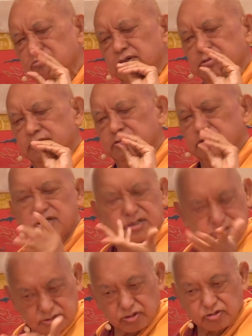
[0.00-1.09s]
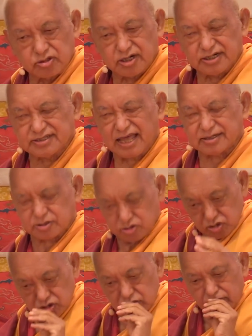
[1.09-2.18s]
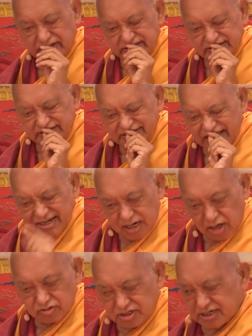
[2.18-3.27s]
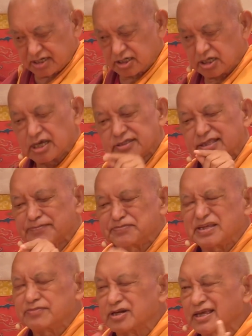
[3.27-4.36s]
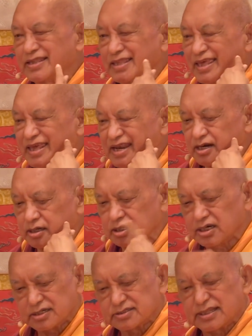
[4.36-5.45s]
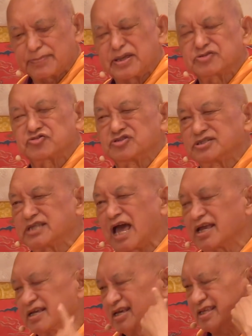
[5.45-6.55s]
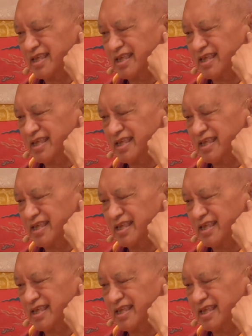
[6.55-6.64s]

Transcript: no like that. You must recite loudly that people can hear. The person who is dying can